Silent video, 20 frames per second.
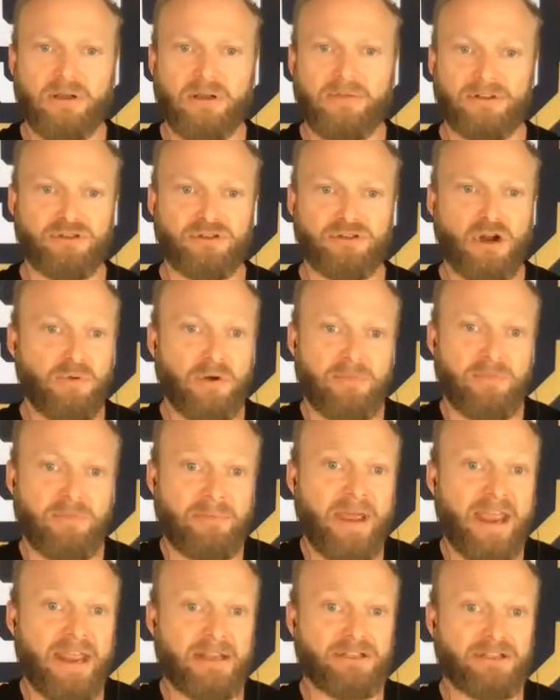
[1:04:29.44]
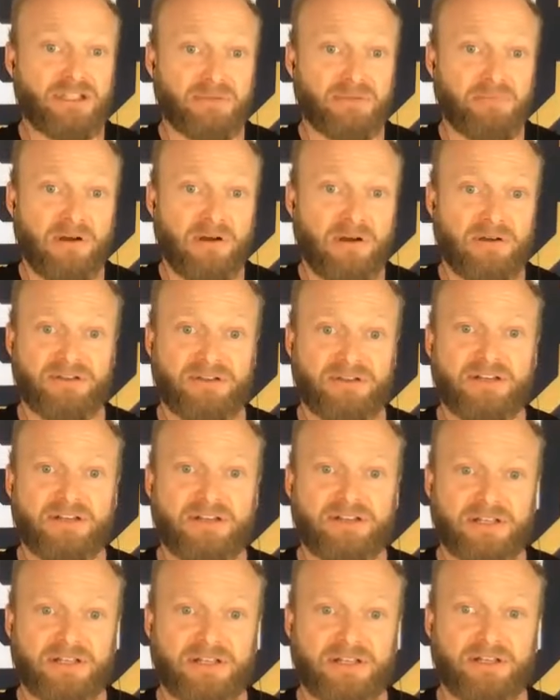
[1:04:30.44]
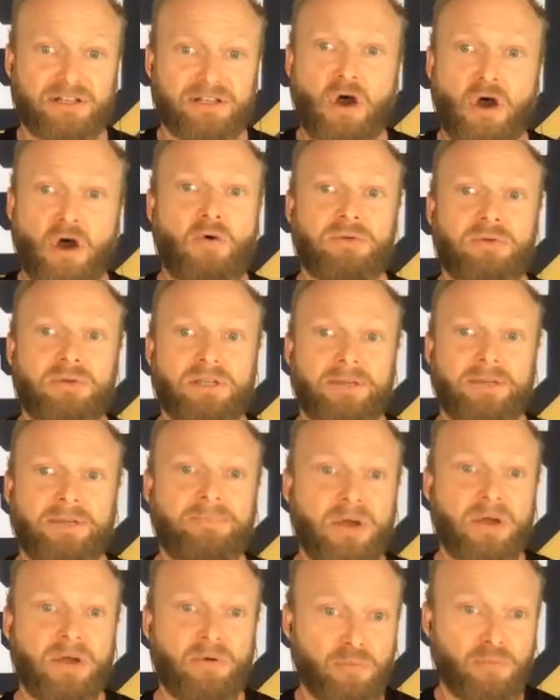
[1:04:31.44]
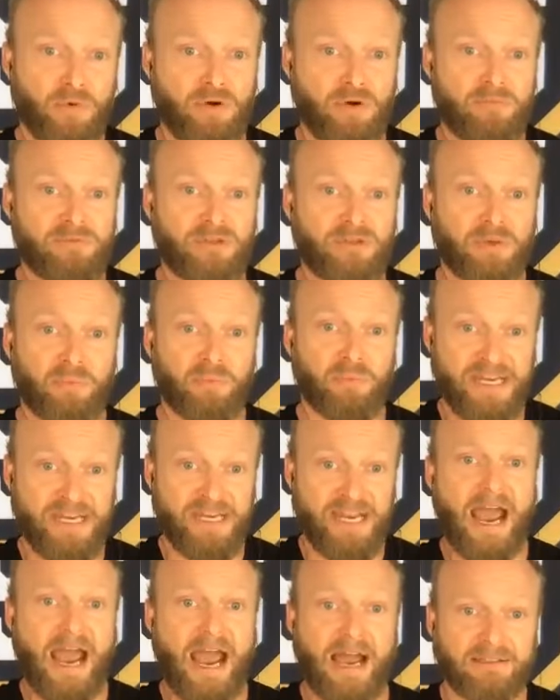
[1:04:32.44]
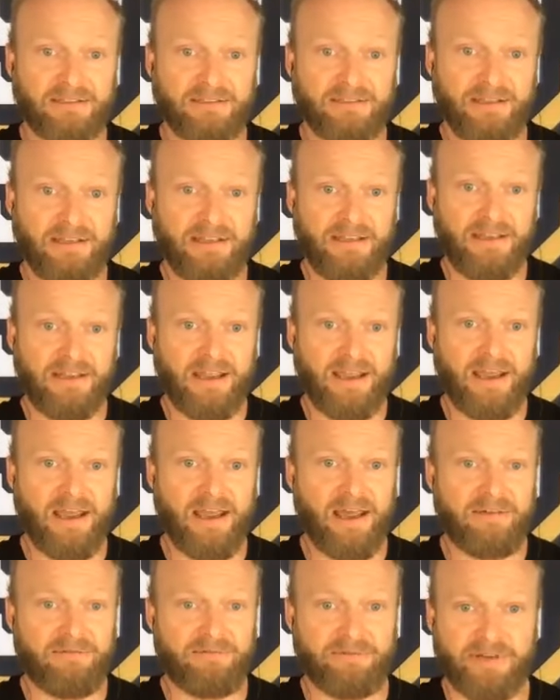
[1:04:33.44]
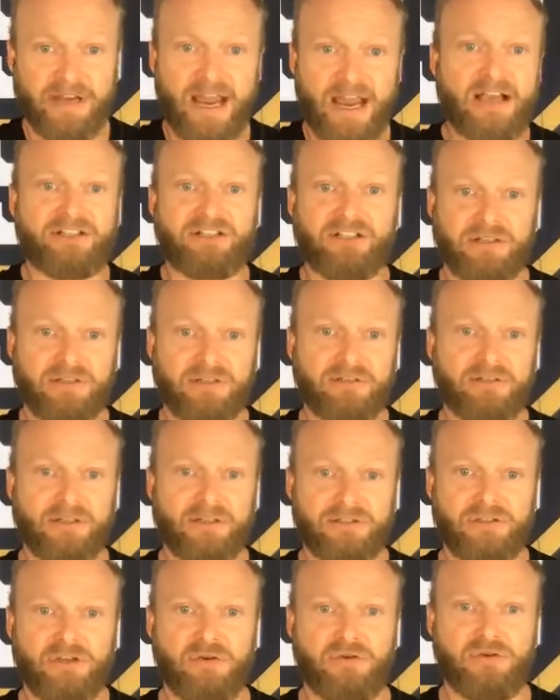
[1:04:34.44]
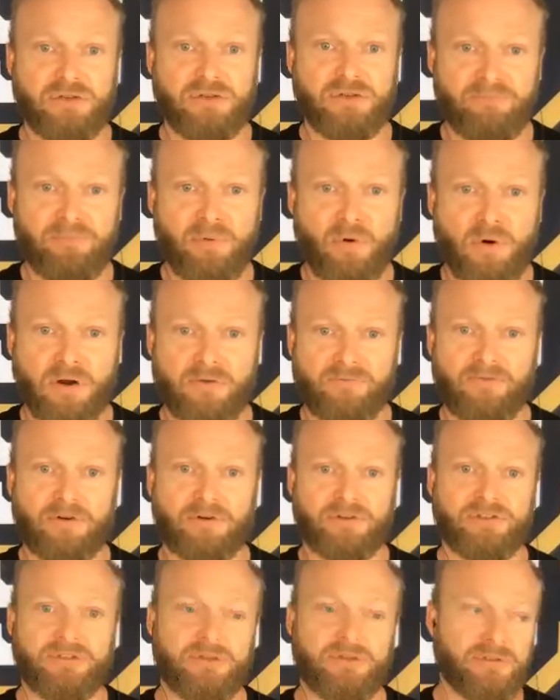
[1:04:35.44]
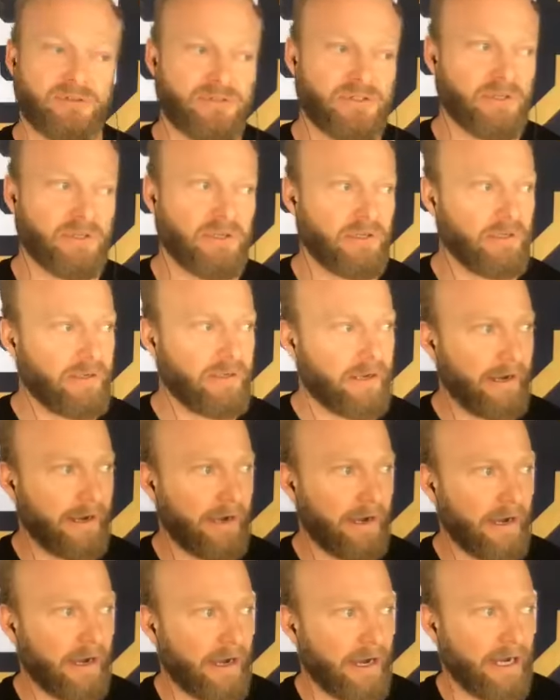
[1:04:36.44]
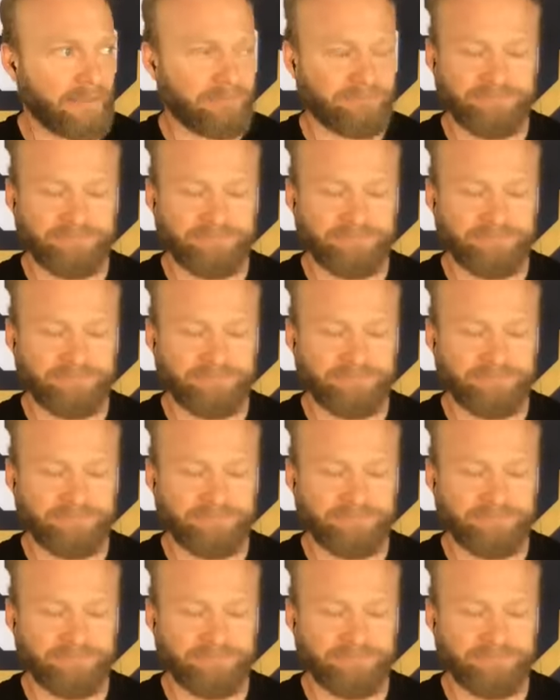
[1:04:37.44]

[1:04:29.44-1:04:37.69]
There's no room to make smart decisions. There's only room to react. And reaction is usually poor versus What